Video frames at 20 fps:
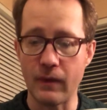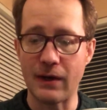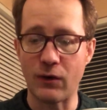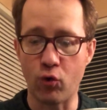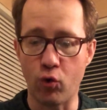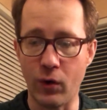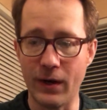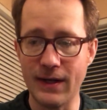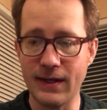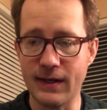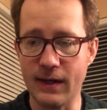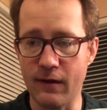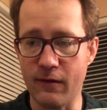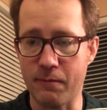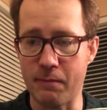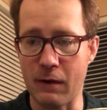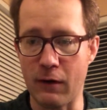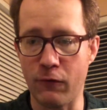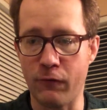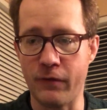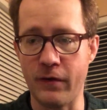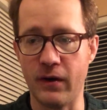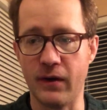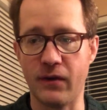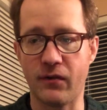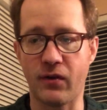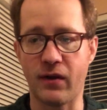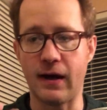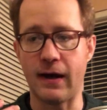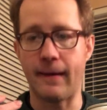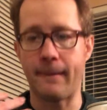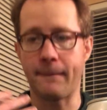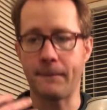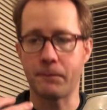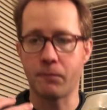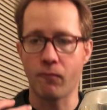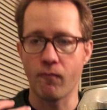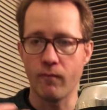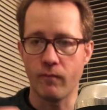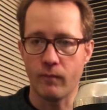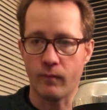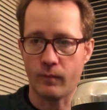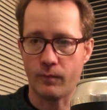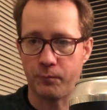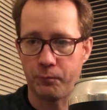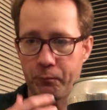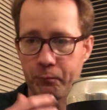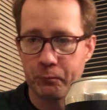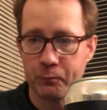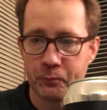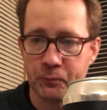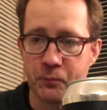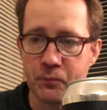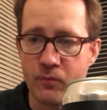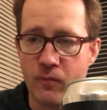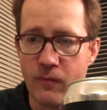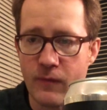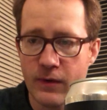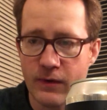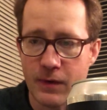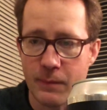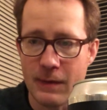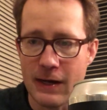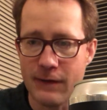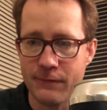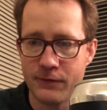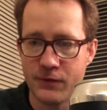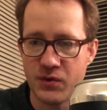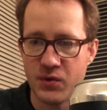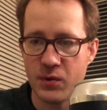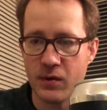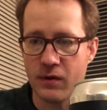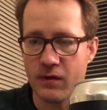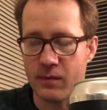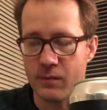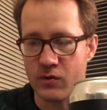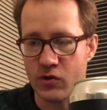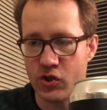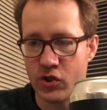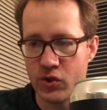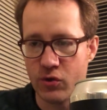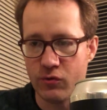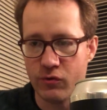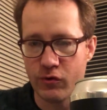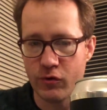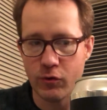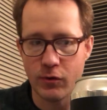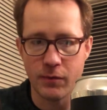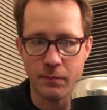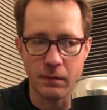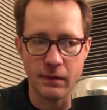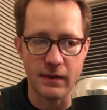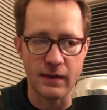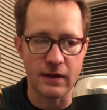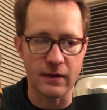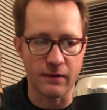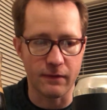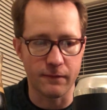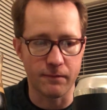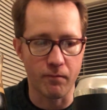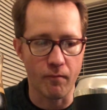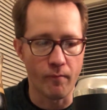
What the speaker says: Quite nice mouthfeel. It's got some heft to it, some chew to it, but then it's